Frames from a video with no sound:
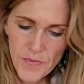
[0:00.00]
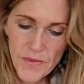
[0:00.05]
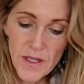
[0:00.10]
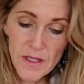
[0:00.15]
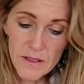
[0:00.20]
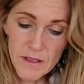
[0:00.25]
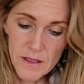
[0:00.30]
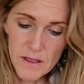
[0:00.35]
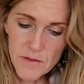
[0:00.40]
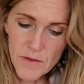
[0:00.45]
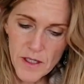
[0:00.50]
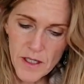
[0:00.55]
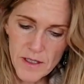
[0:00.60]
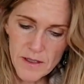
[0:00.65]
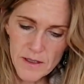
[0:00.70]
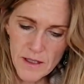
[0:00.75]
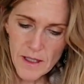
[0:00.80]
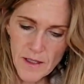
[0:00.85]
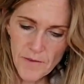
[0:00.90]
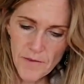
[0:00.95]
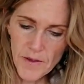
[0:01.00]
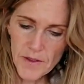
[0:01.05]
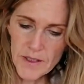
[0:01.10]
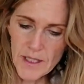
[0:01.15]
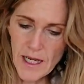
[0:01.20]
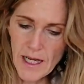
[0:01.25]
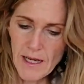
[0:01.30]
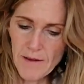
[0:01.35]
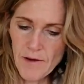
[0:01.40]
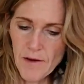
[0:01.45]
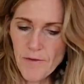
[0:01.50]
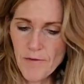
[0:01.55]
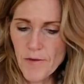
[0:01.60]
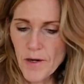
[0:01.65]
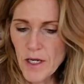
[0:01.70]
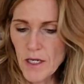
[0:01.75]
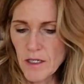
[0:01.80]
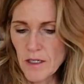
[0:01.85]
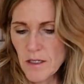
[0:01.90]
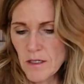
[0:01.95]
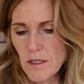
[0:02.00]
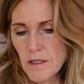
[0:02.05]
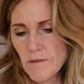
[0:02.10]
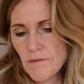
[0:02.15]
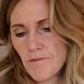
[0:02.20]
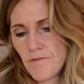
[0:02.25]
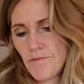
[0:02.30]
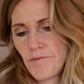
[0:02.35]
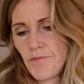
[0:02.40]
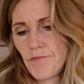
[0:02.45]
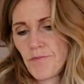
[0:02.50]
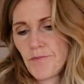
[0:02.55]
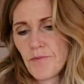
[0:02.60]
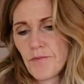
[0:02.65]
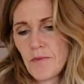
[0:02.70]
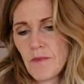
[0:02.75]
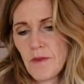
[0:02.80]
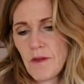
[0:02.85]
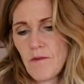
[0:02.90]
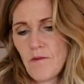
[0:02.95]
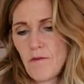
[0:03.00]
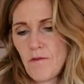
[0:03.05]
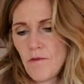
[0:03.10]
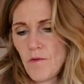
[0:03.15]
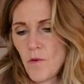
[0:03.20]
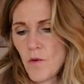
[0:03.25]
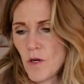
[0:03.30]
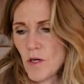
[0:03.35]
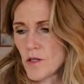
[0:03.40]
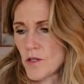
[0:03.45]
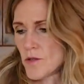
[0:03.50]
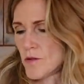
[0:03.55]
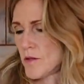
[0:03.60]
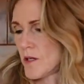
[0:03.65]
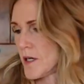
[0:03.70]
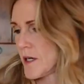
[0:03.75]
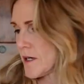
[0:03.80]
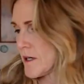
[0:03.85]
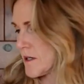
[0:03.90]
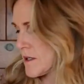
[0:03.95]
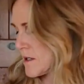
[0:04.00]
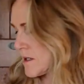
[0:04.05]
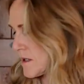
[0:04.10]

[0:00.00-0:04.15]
This is where it's helpful to have a friend, for sure.